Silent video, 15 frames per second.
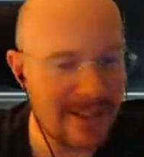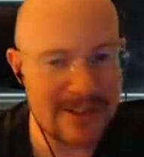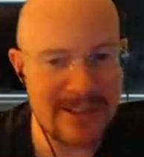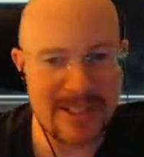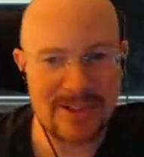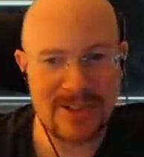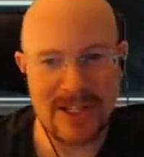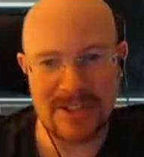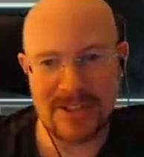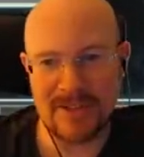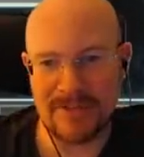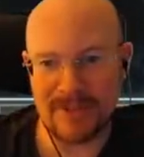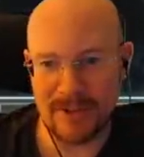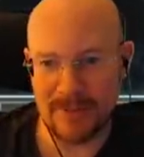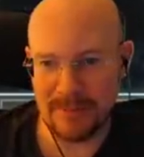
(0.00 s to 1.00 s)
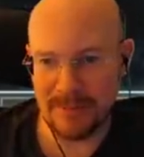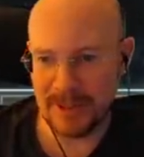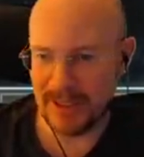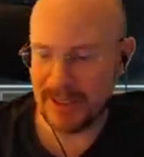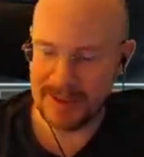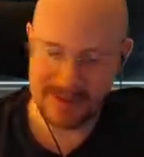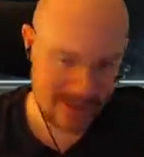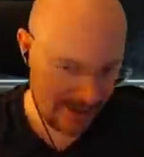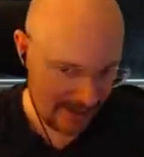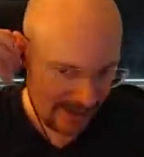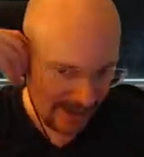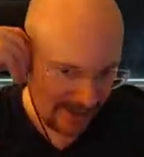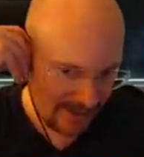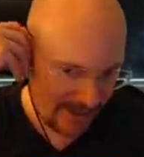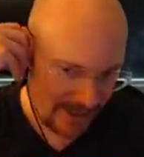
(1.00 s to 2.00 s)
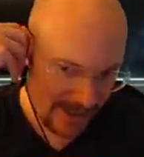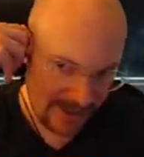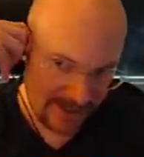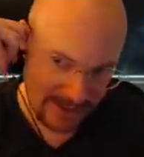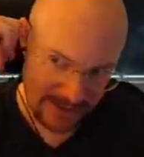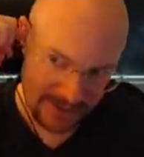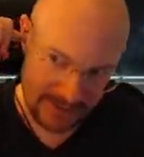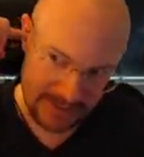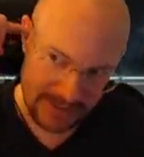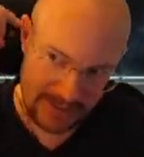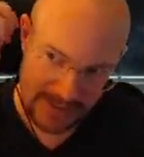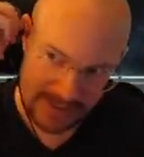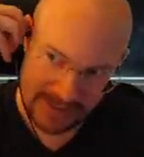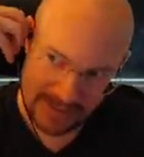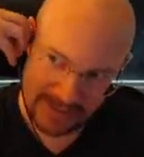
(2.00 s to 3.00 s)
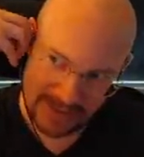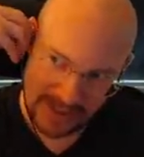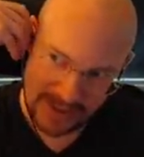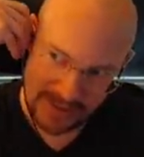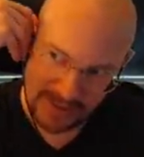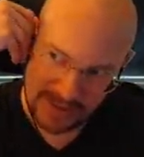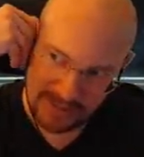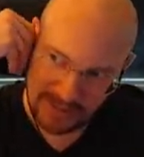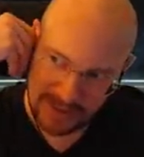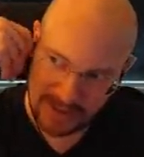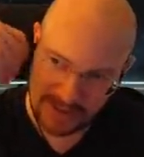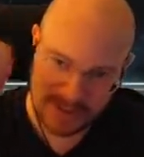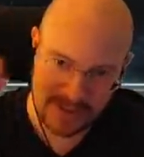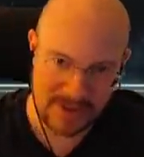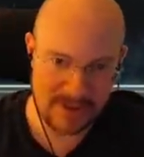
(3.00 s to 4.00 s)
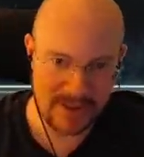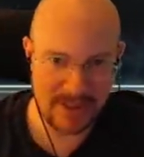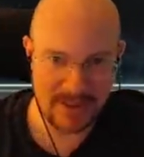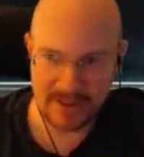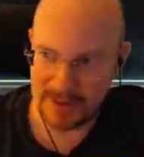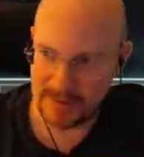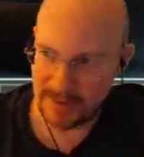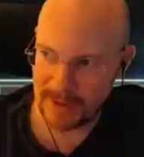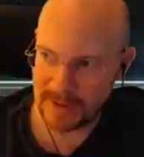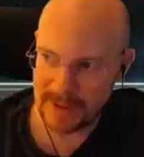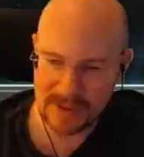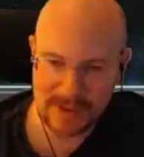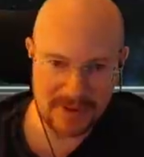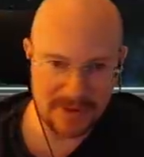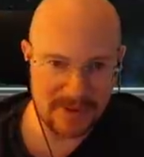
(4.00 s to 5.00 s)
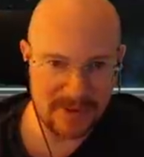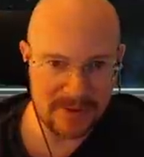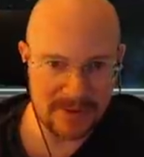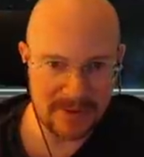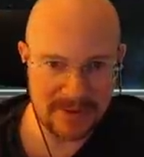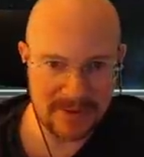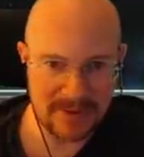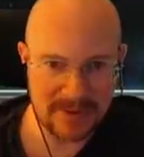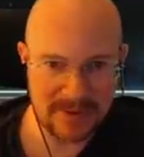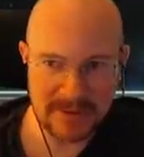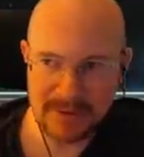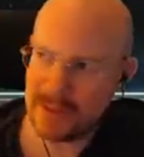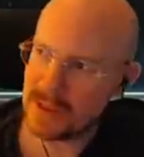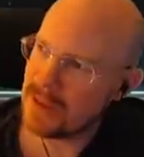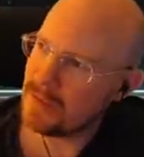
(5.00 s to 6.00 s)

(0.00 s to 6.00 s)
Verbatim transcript: of looks like Jensen from, uh, was it Cloud9? Although he wasn't, Jensen wasn't playing this year. I think he's playing next year, though. Was